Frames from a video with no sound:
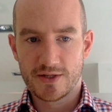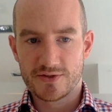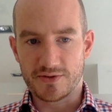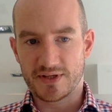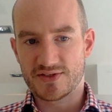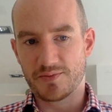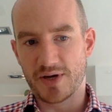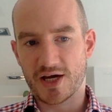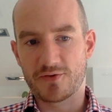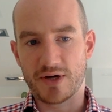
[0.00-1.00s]
So that's the
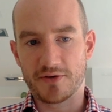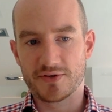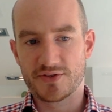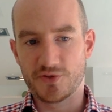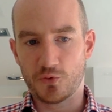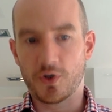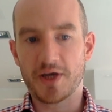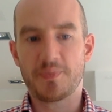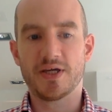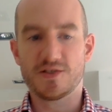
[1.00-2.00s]
background to why
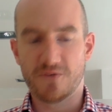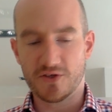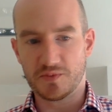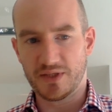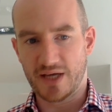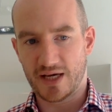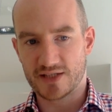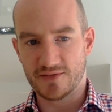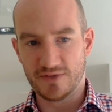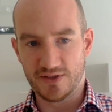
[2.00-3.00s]
PageFair has been
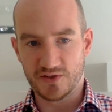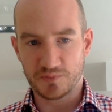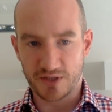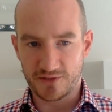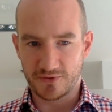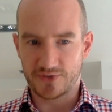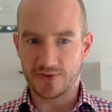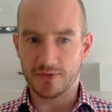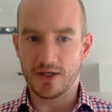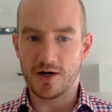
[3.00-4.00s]
active in this space for so
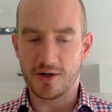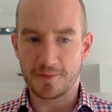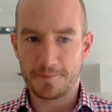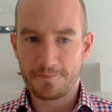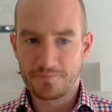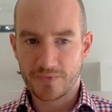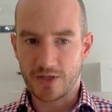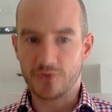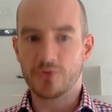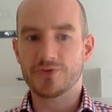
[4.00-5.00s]
long, and
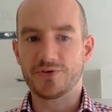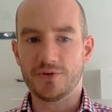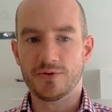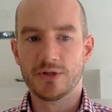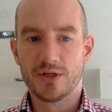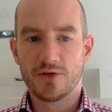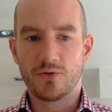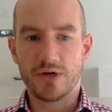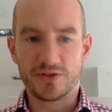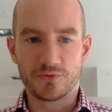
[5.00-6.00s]
also
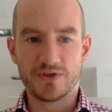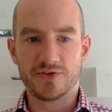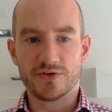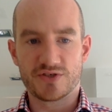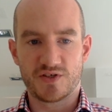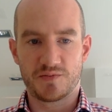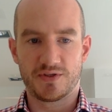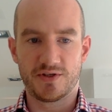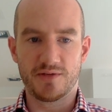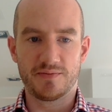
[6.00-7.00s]
why its research has
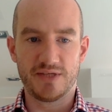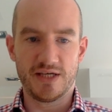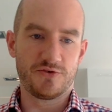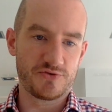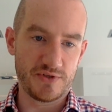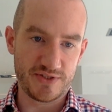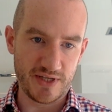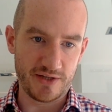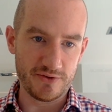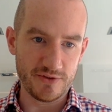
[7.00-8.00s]
become the industry
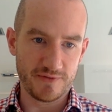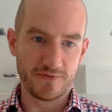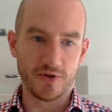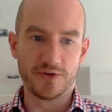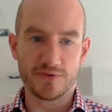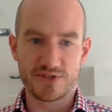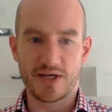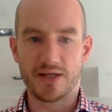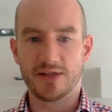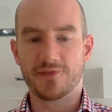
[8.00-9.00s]
standard for
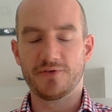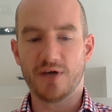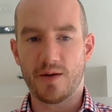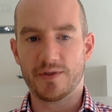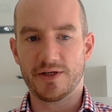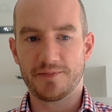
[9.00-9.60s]
understanding the phenomenon.